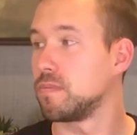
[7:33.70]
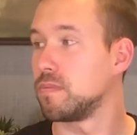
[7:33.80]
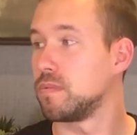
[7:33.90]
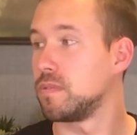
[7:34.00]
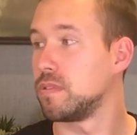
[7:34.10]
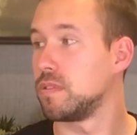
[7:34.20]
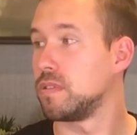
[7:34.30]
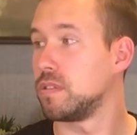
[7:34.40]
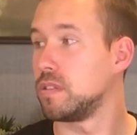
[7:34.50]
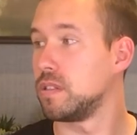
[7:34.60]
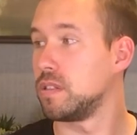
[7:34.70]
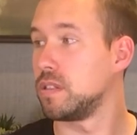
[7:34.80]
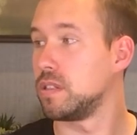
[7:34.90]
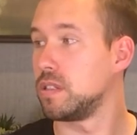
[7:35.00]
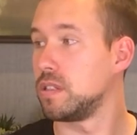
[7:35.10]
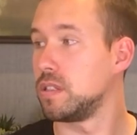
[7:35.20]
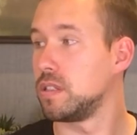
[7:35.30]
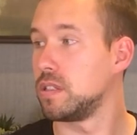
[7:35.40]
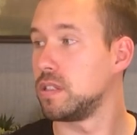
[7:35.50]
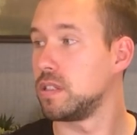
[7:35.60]

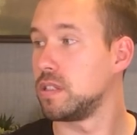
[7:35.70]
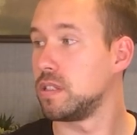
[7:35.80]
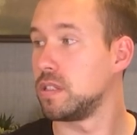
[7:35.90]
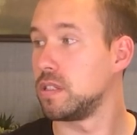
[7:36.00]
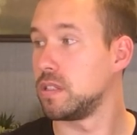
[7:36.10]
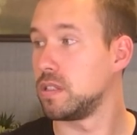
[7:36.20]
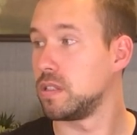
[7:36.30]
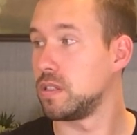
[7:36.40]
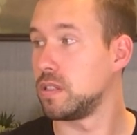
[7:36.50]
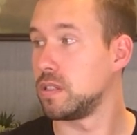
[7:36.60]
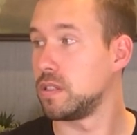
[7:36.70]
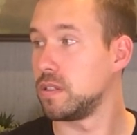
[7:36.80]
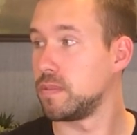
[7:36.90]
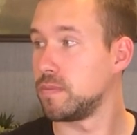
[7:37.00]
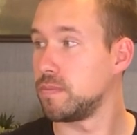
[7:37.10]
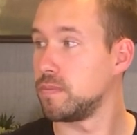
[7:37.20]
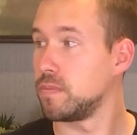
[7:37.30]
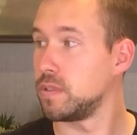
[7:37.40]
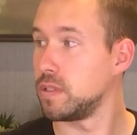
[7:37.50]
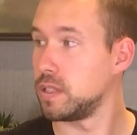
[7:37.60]

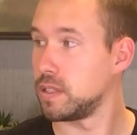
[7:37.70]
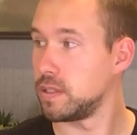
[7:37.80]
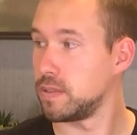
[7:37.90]
No words are spoken by the person on screen.